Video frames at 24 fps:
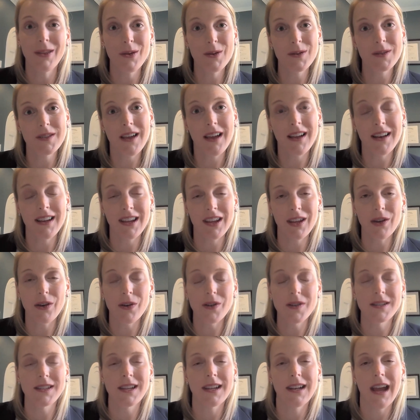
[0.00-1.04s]
those kind of
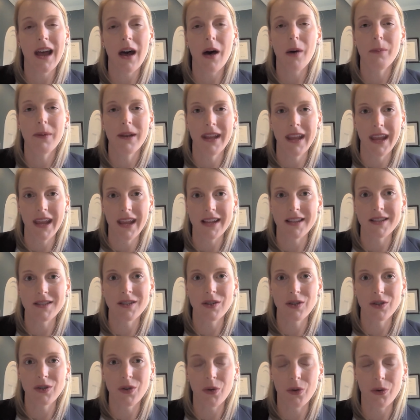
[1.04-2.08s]
yields can help
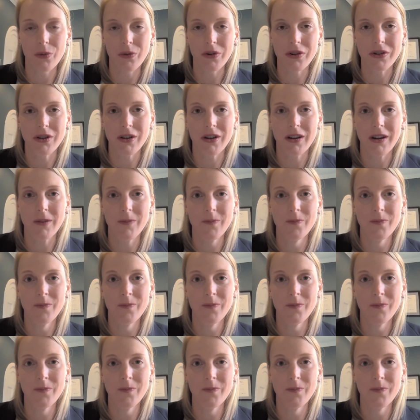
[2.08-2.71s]
enhance your total return.